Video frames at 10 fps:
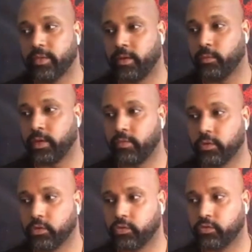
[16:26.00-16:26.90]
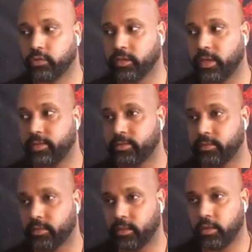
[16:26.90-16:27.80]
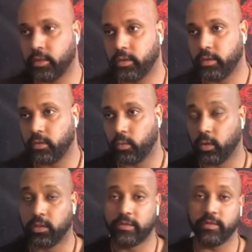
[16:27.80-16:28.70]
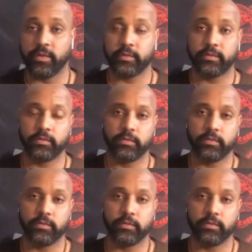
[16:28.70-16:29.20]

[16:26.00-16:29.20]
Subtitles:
that whenever you create one thing,